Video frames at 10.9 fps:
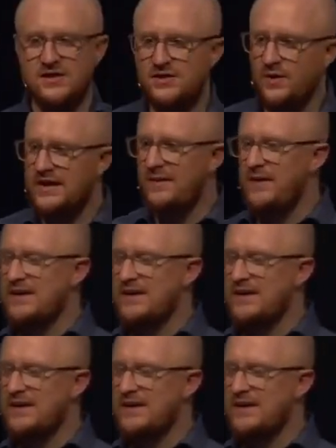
So, what that